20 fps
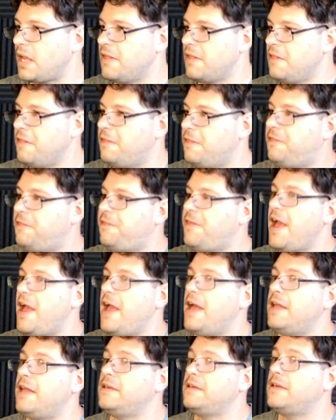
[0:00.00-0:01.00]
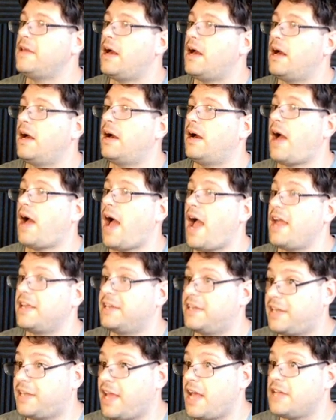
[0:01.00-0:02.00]
Then I
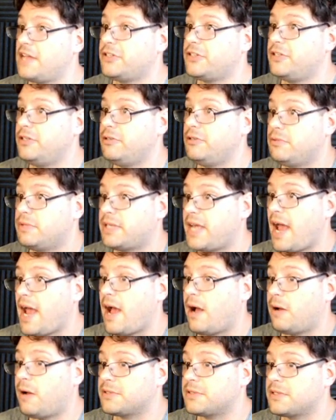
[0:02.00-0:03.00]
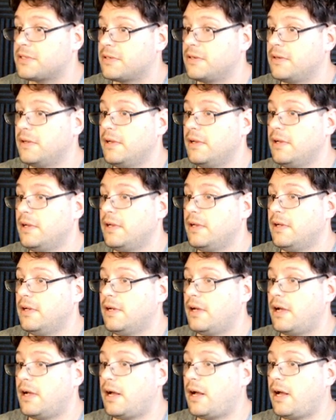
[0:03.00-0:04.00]
guess you'd count
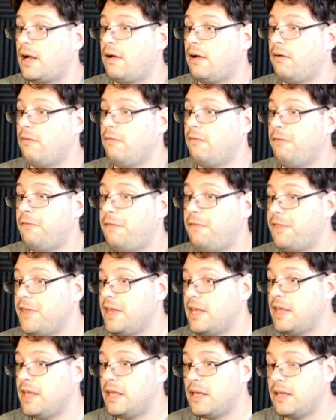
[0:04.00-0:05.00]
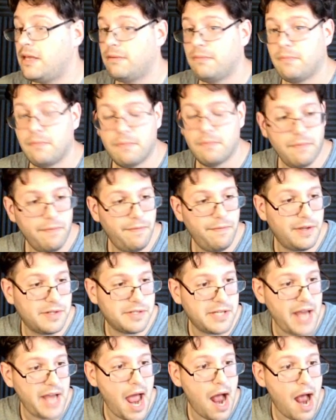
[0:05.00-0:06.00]
the
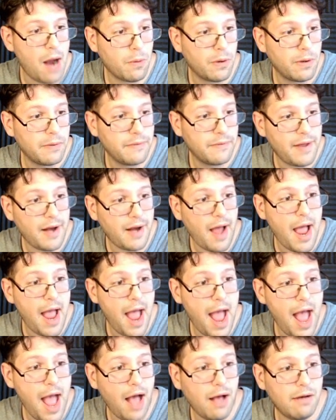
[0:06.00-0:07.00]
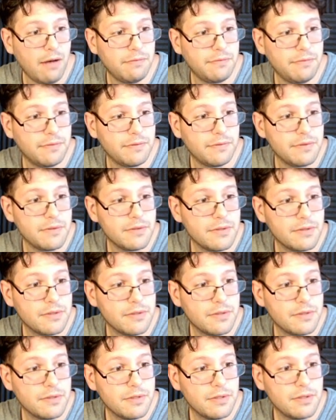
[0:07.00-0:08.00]
tower that I have.
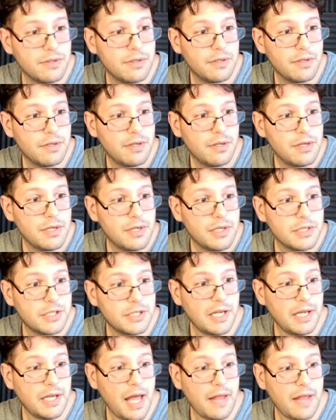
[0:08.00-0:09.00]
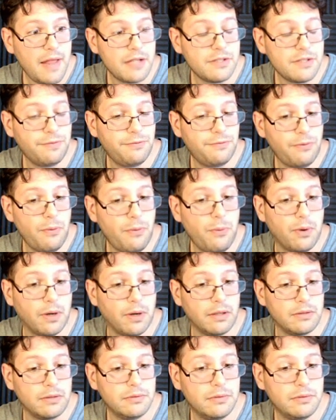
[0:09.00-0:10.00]
See, yeah, that's
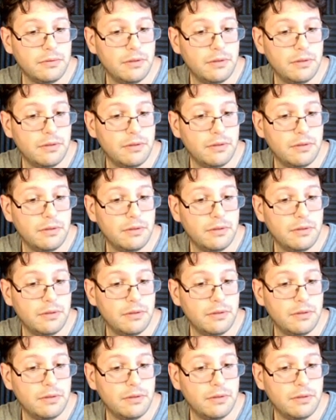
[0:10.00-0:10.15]
4.